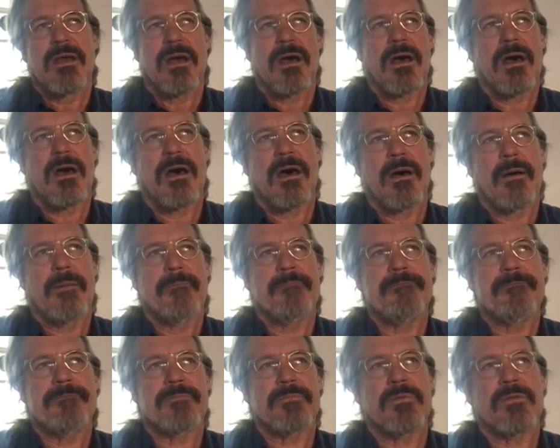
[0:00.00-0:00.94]
Um,
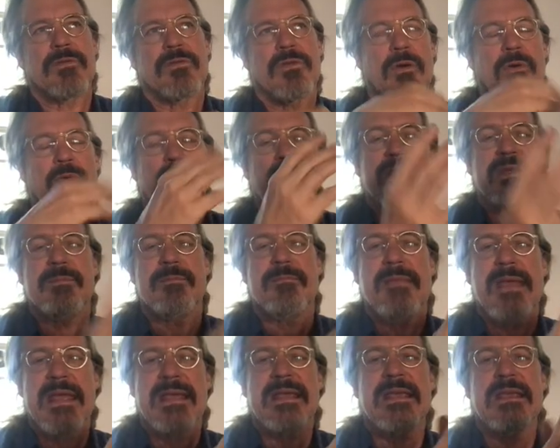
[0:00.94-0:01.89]
are we
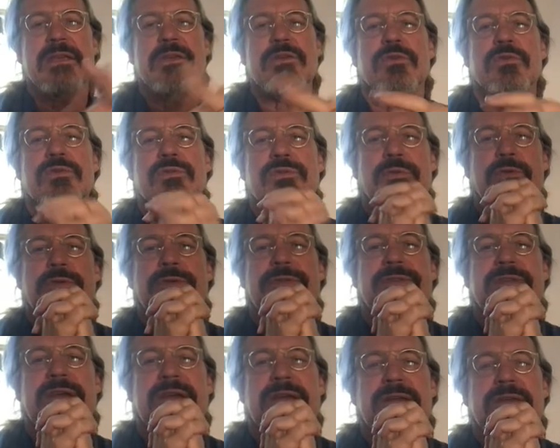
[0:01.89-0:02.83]
making useful
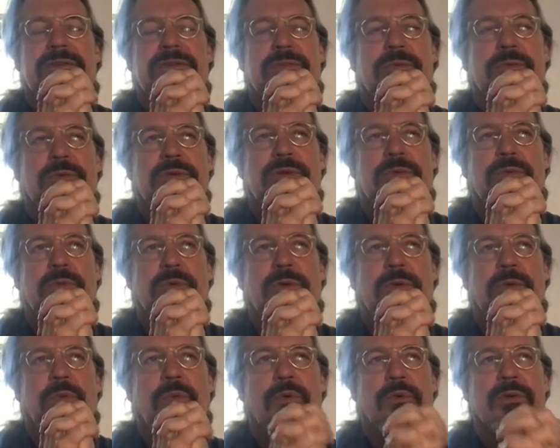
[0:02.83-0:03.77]
things? When we're
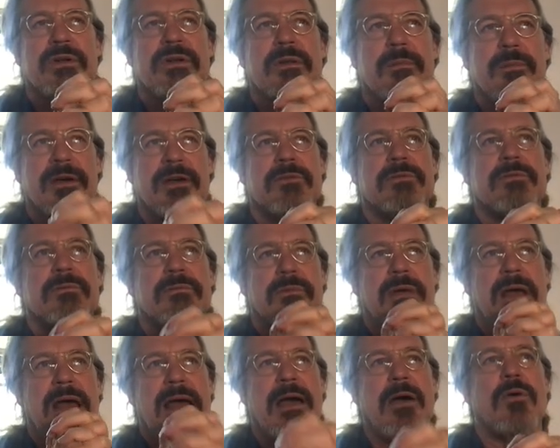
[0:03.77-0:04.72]
worried about
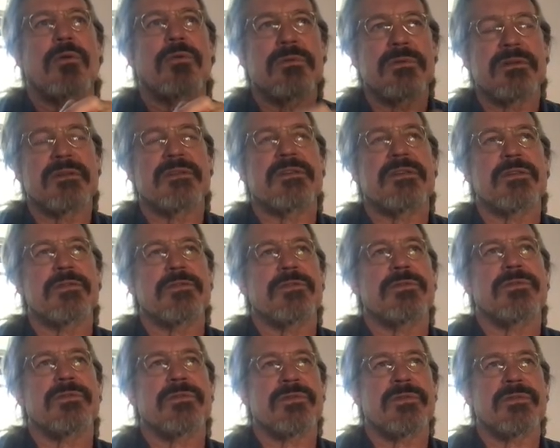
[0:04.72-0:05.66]
how
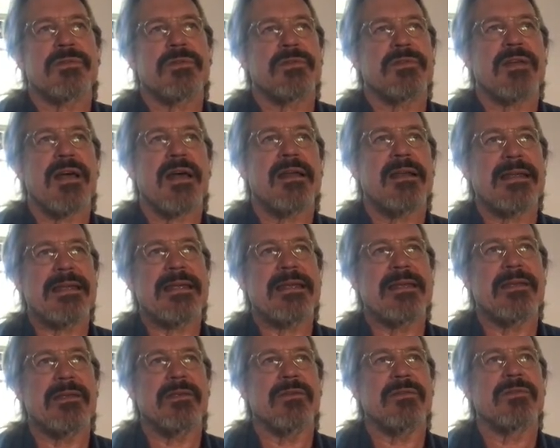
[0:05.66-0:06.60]
litigious society
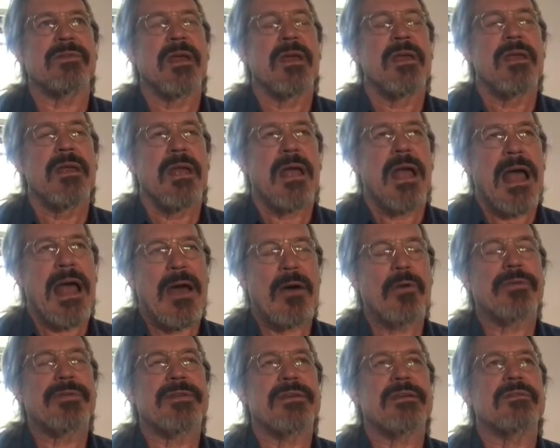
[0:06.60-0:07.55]
is,
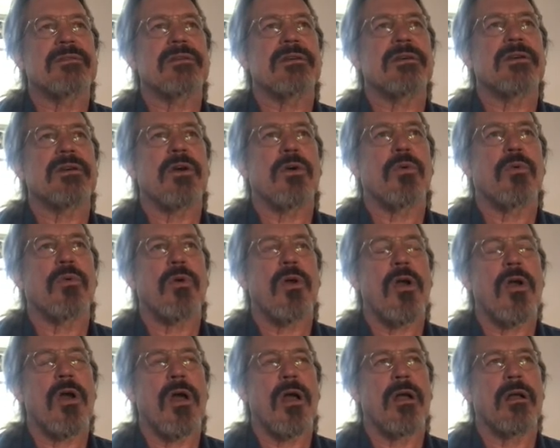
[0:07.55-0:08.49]
how things can go
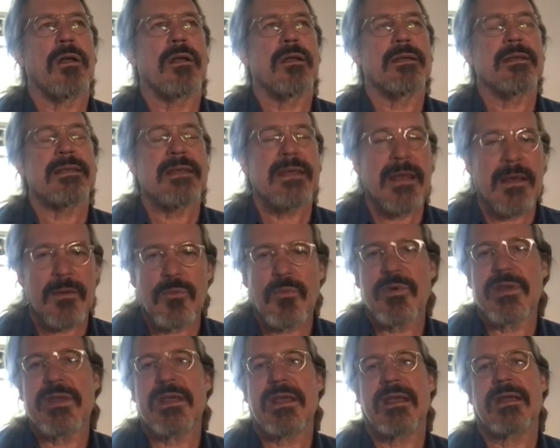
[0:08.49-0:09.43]
wrong, yet
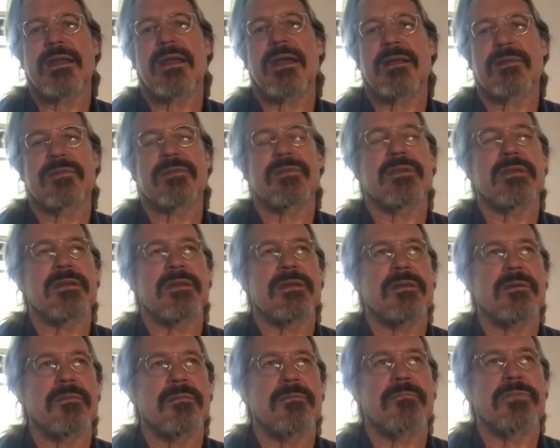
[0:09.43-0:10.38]
we cannot
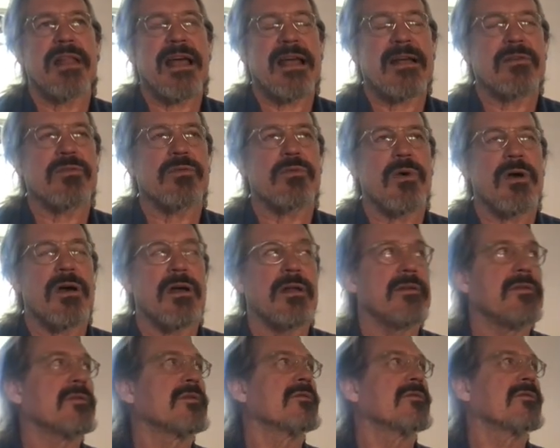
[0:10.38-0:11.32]
see black
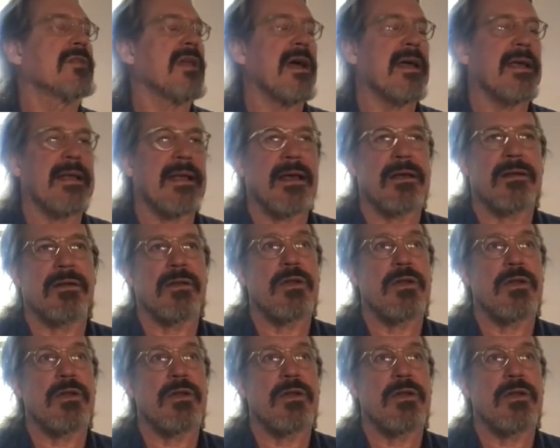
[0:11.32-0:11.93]
swans flying out of